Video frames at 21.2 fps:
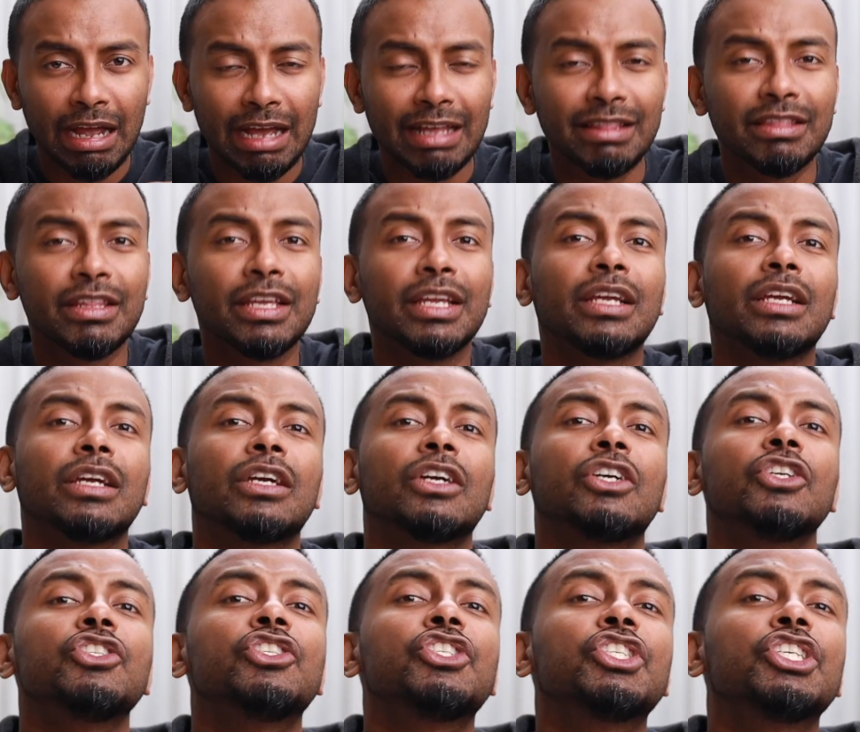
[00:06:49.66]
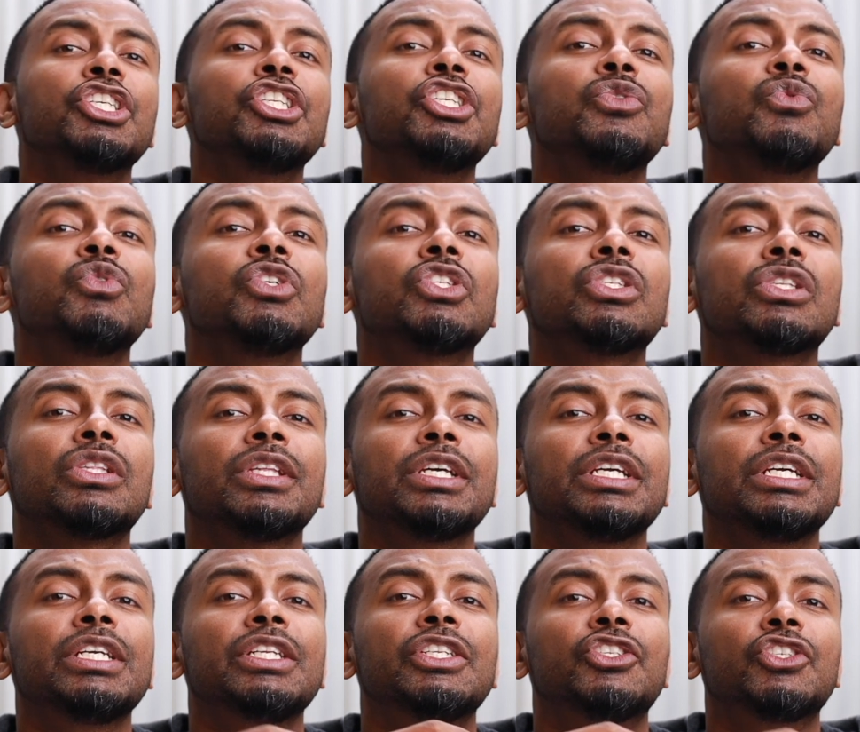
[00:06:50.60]
and they
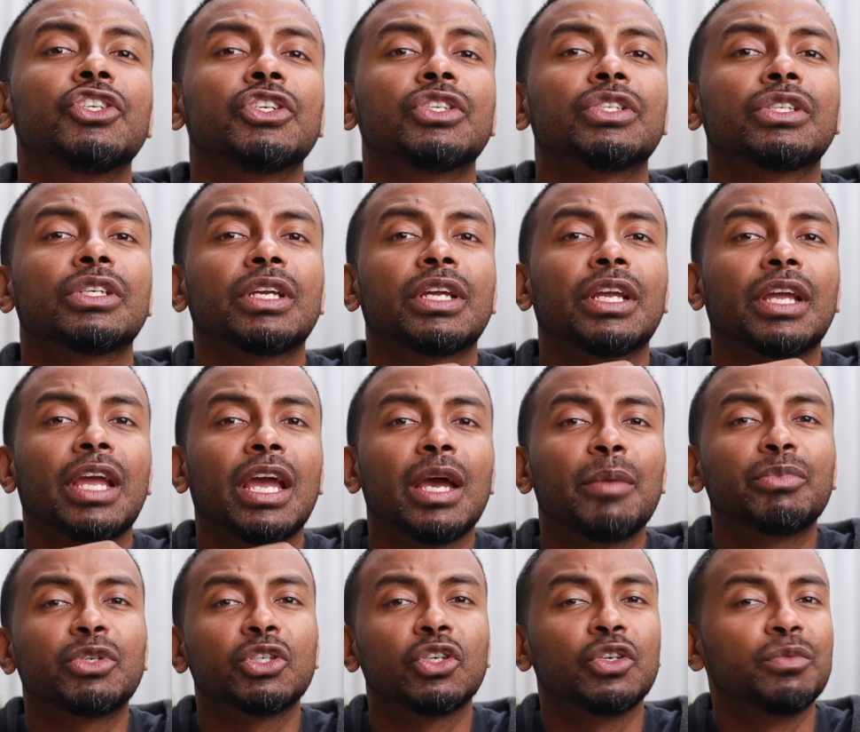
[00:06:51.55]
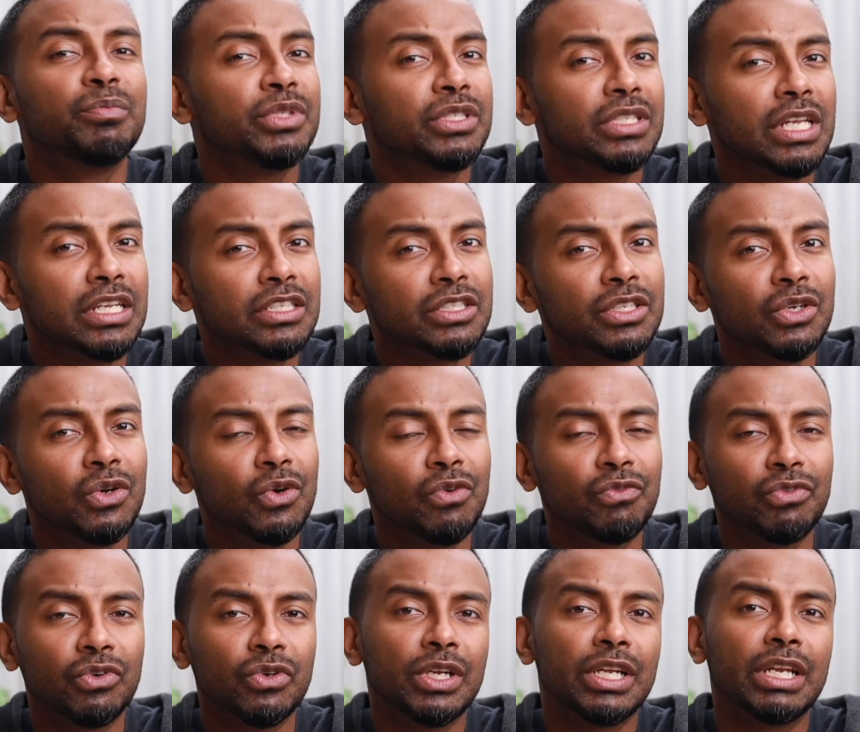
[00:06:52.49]
continuously just kept obsessing
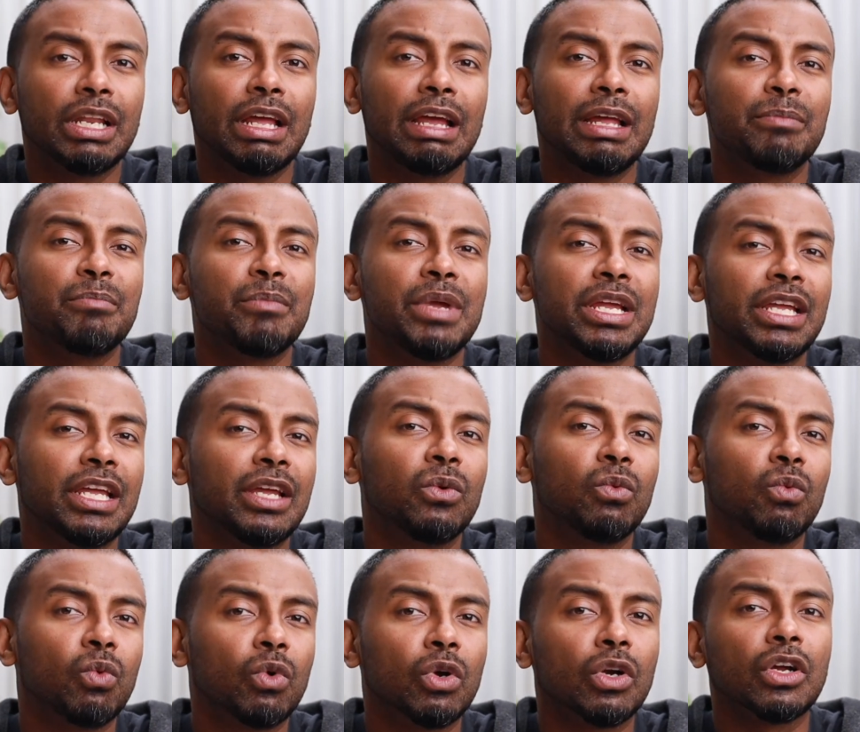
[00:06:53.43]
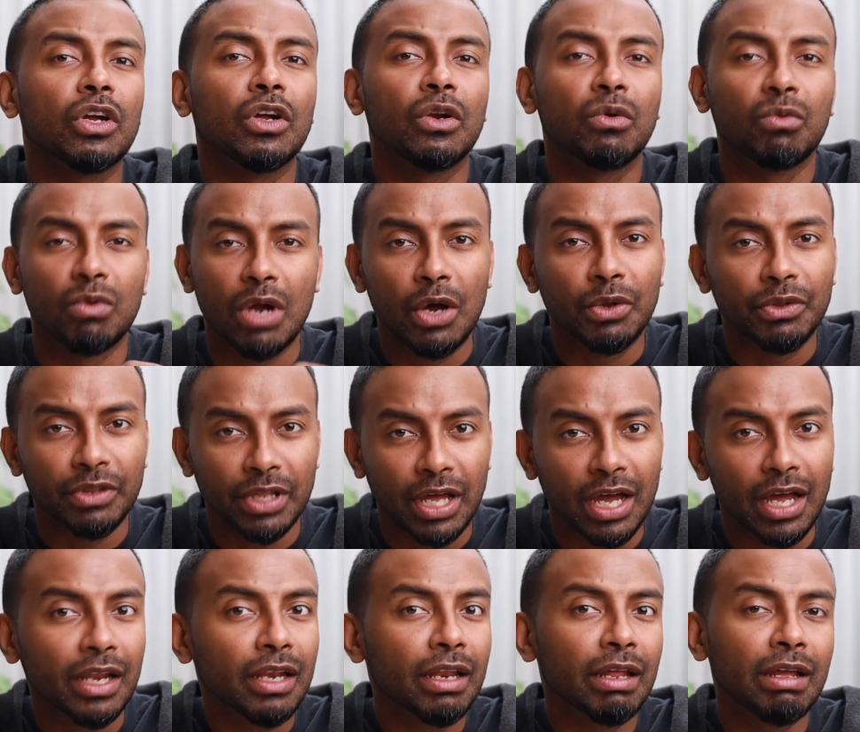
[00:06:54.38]
over it and making work around
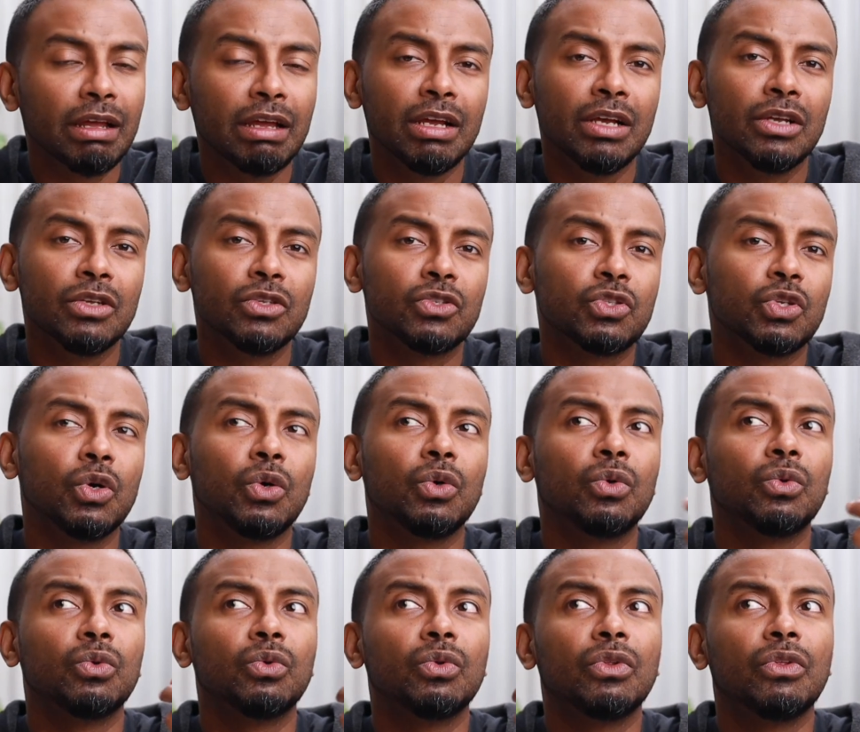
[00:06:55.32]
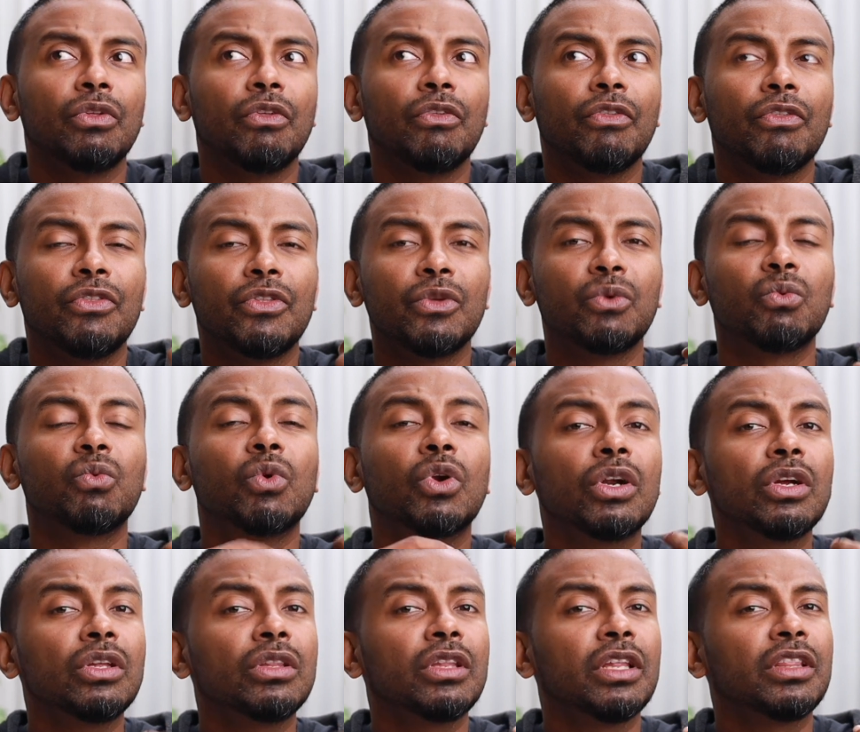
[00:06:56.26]
that. So the
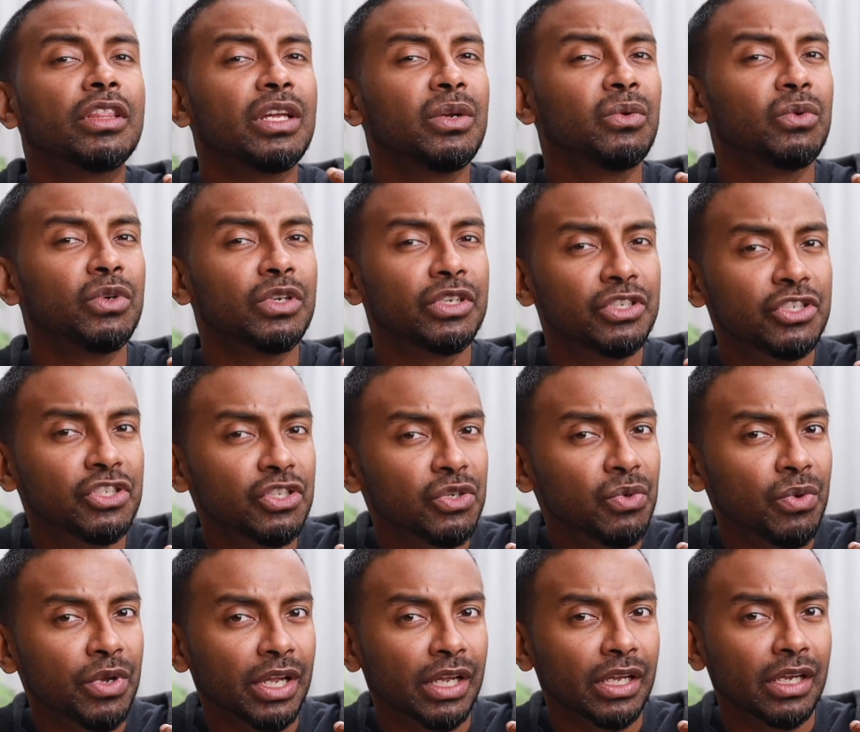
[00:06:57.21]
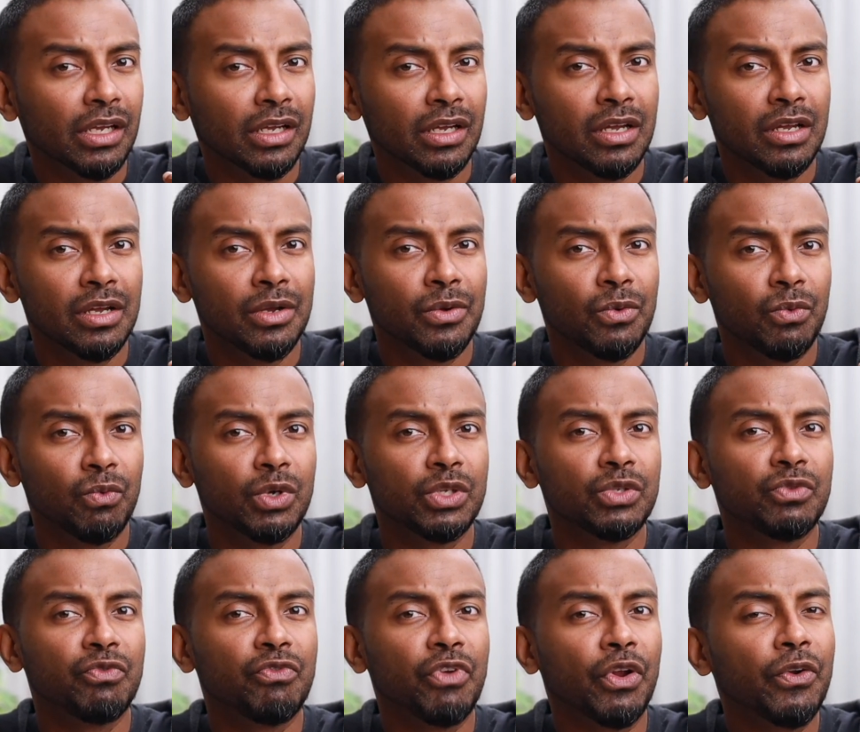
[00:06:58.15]
work that they were doing
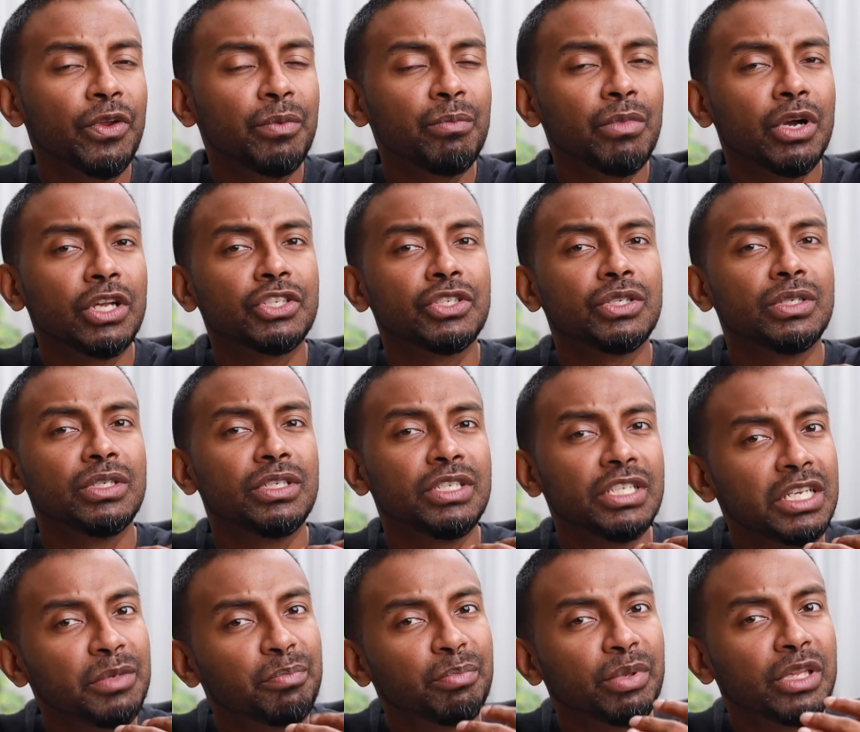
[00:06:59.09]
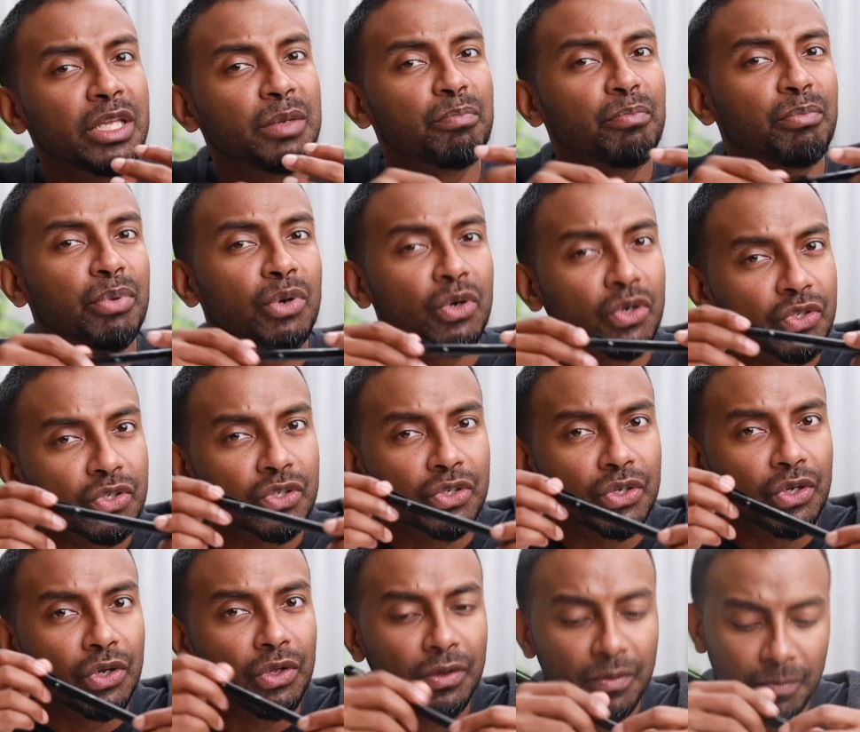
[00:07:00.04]
was very much deeply
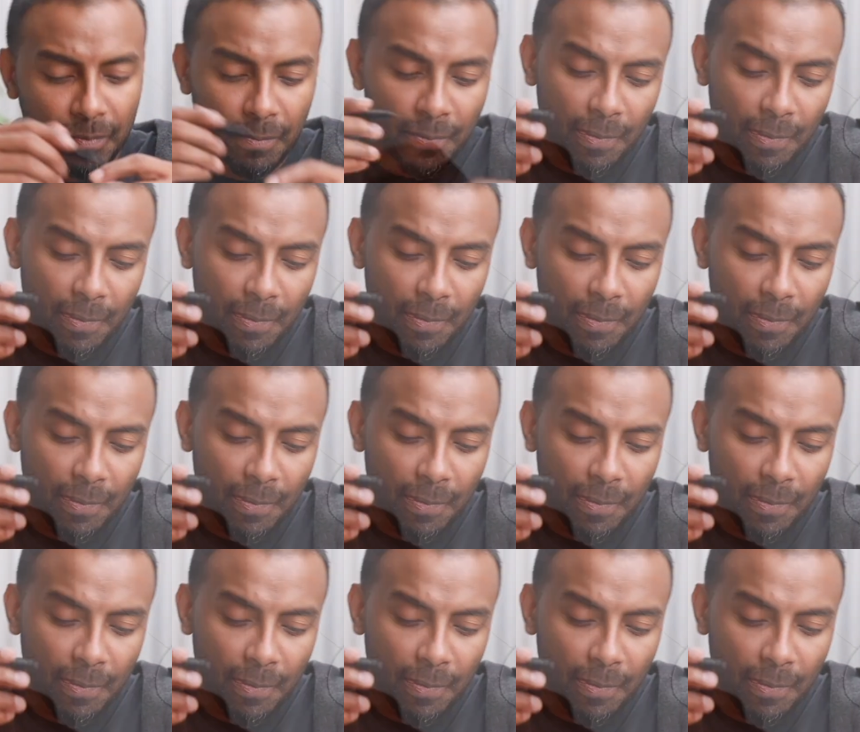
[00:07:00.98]
personal.